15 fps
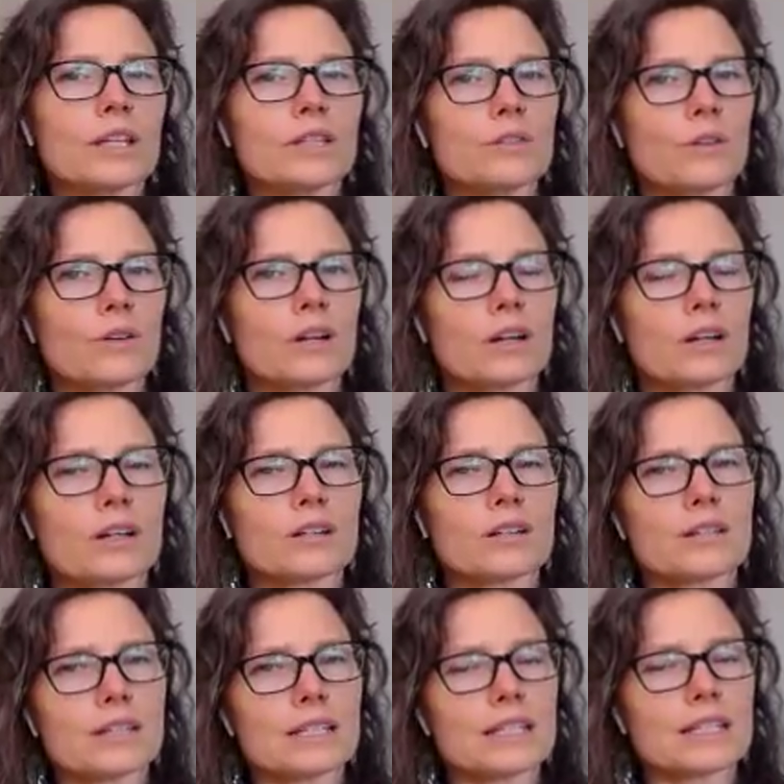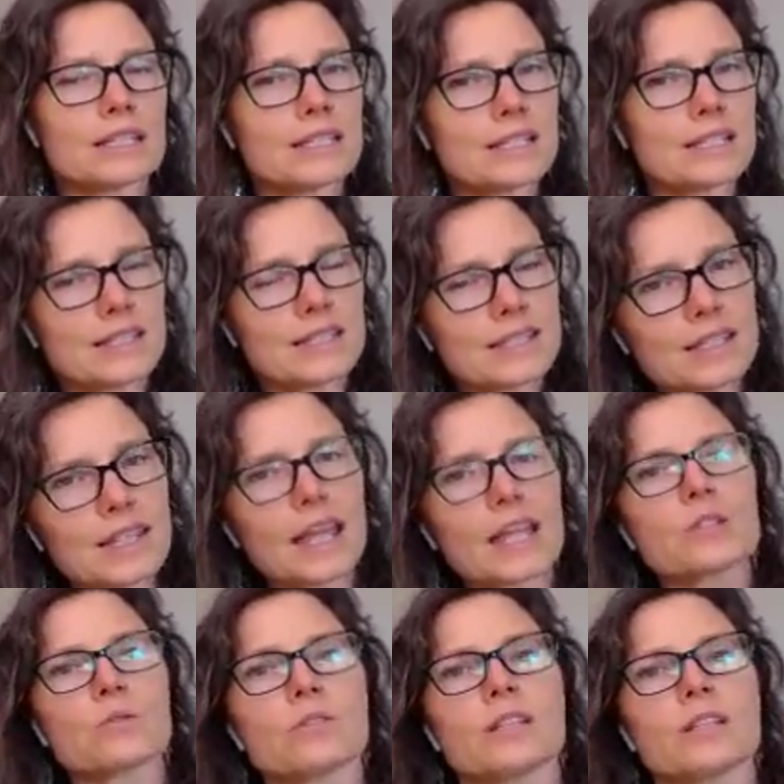your
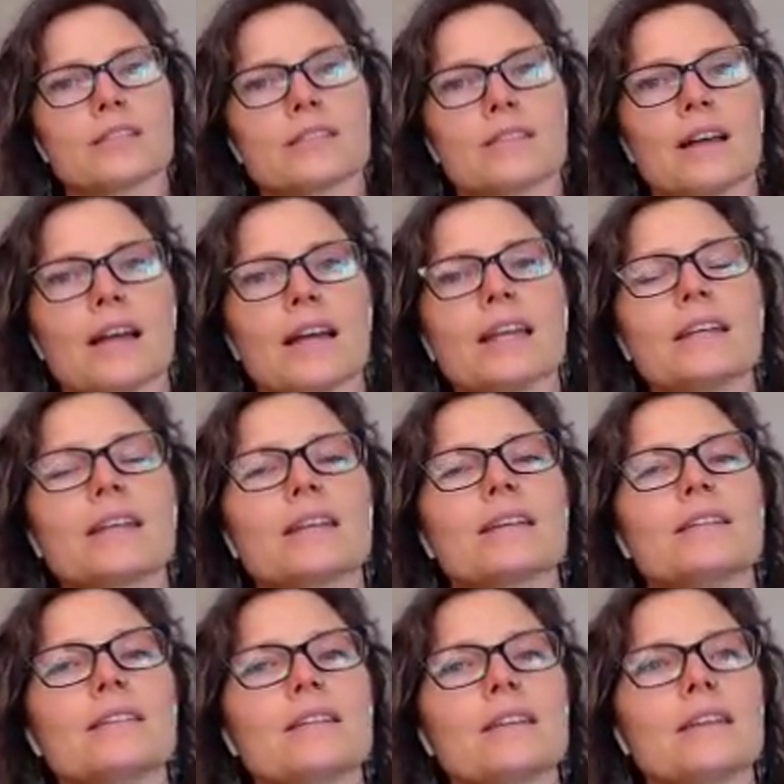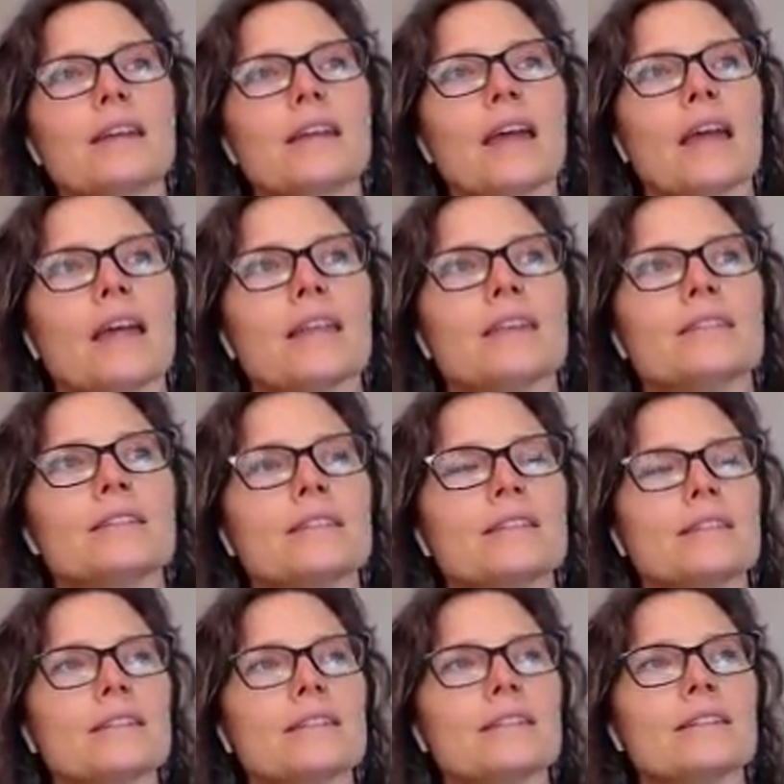schedule is like and
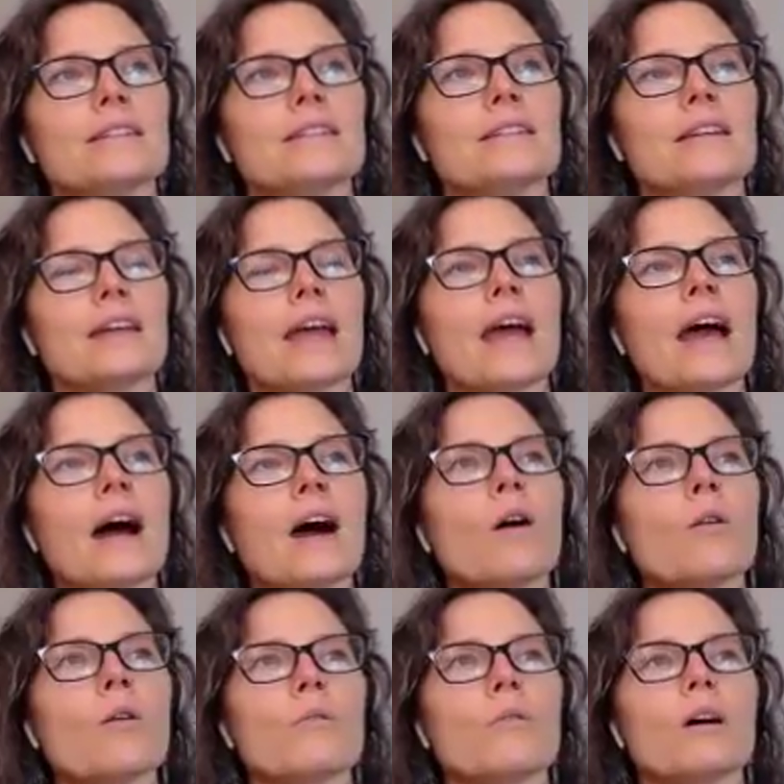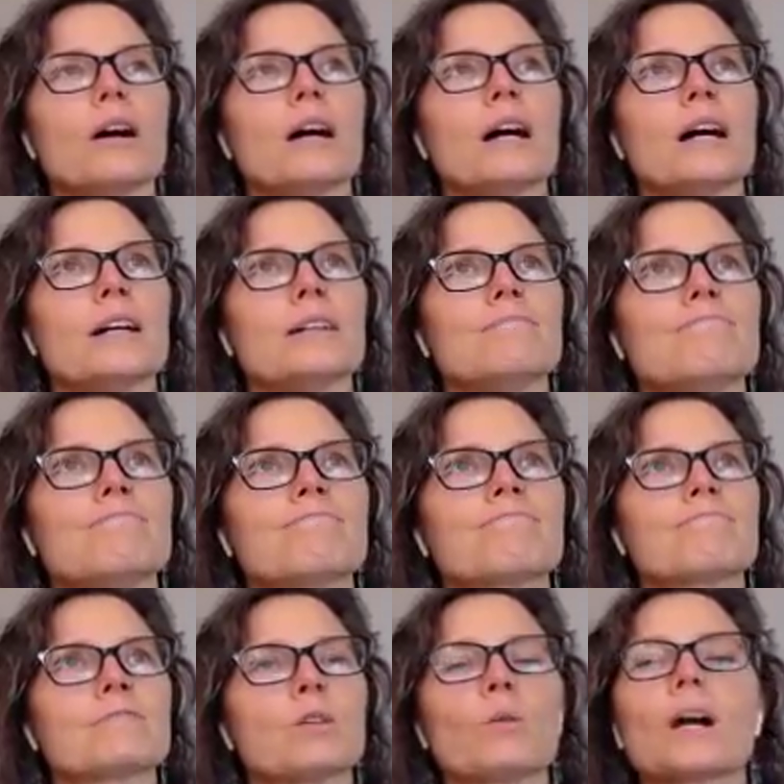how
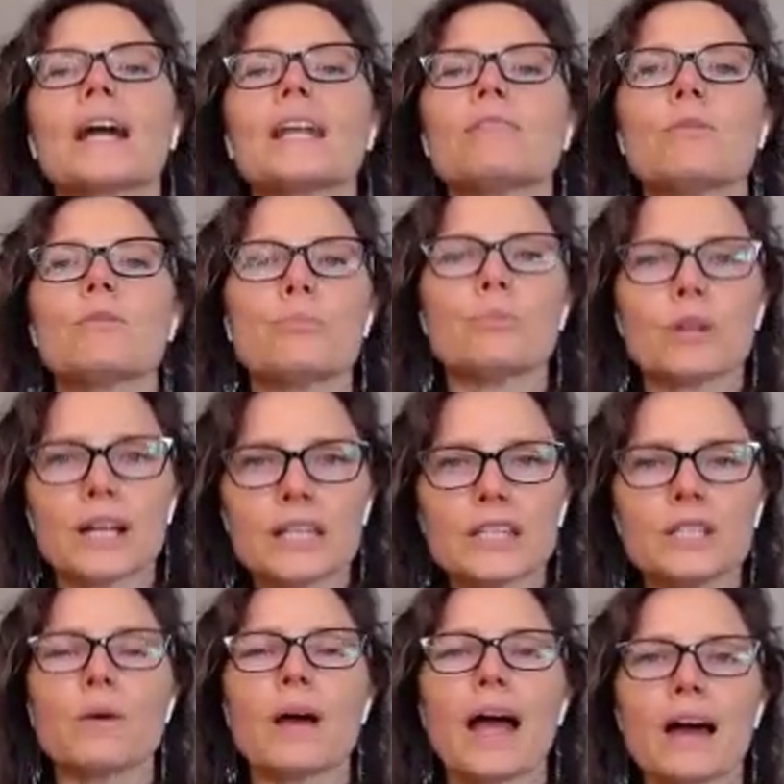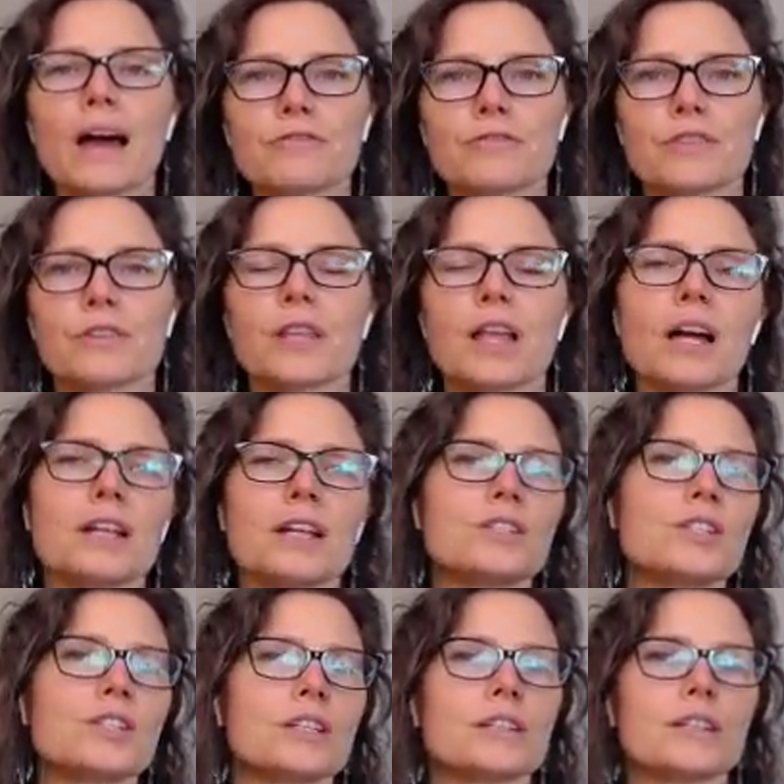what kind of a break you have for
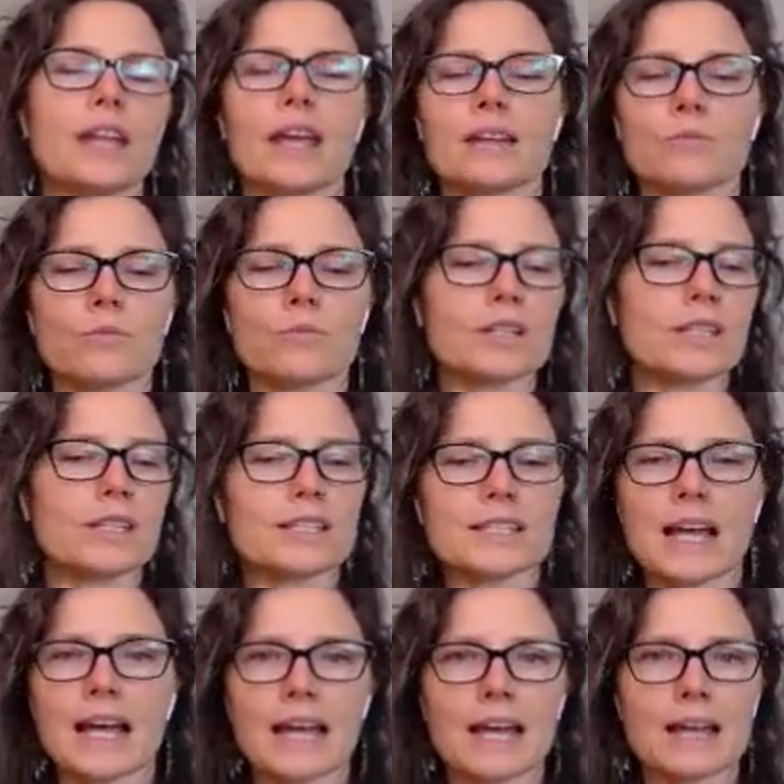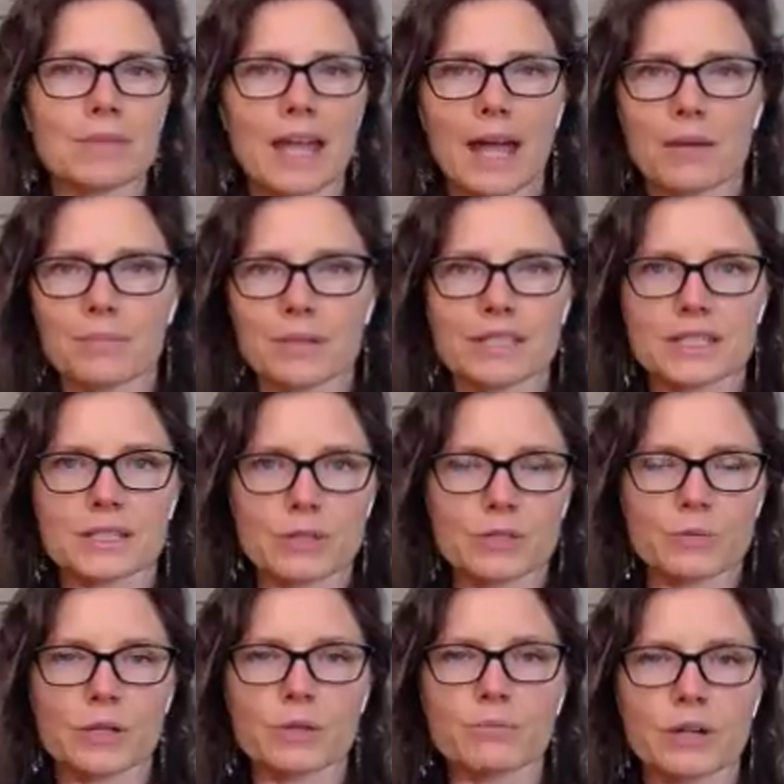lunch, and what the time gap is
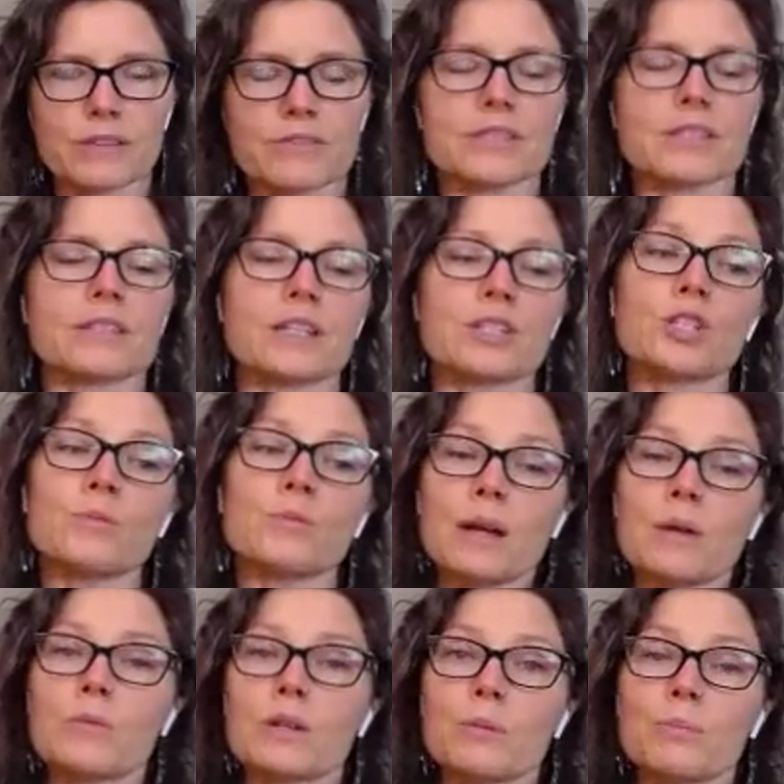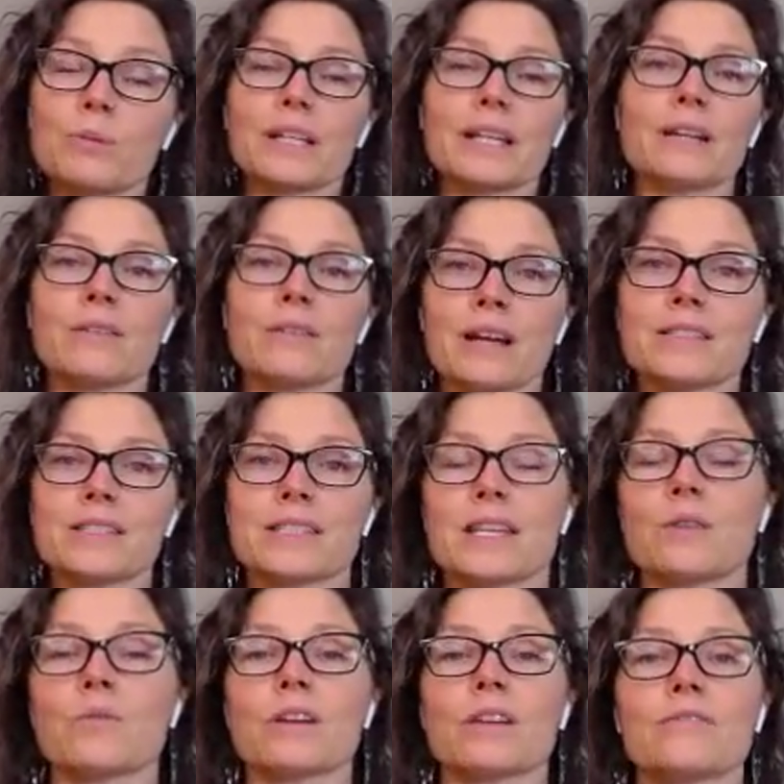between breakfast and lunch, you might want to play around
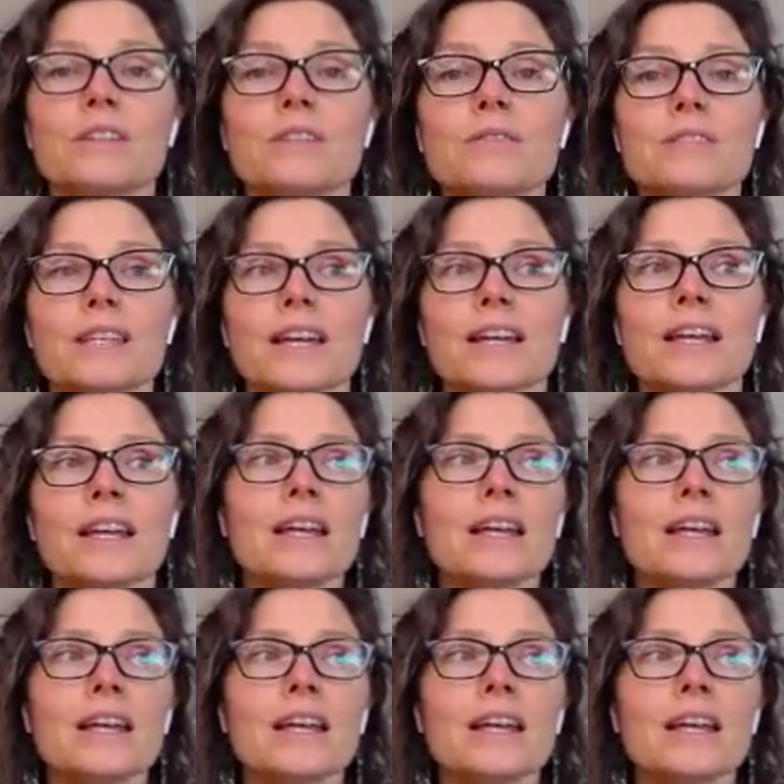seeing what it feels like